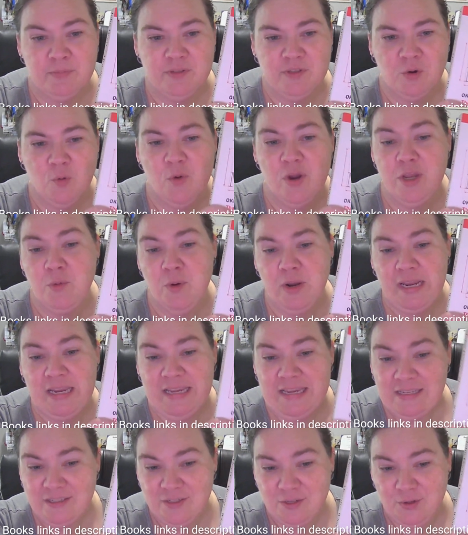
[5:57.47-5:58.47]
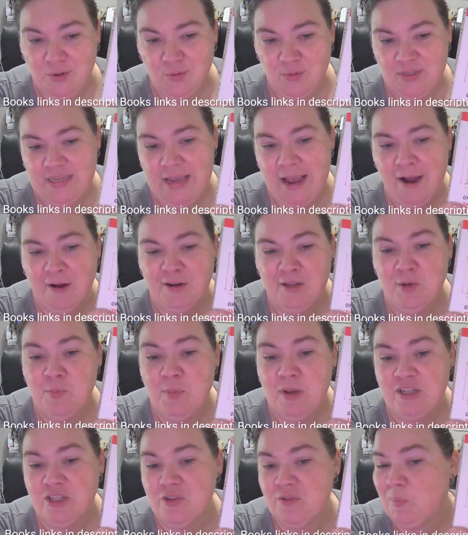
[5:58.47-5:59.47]
So what you want to get to is, how do you
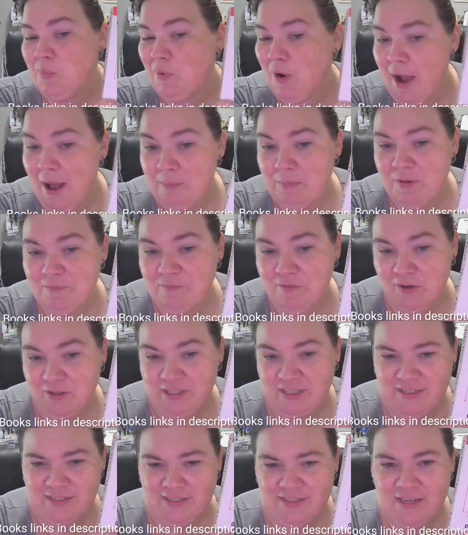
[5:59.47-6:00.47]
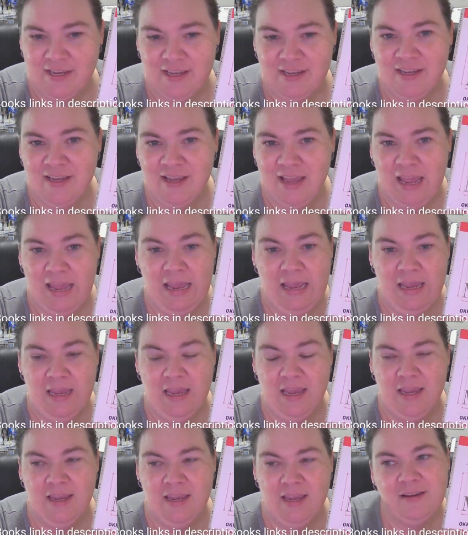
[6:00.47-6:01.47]
measure the problem versus
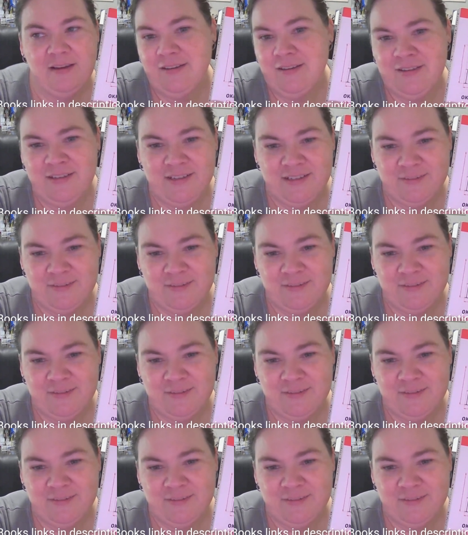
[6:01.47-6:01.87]
a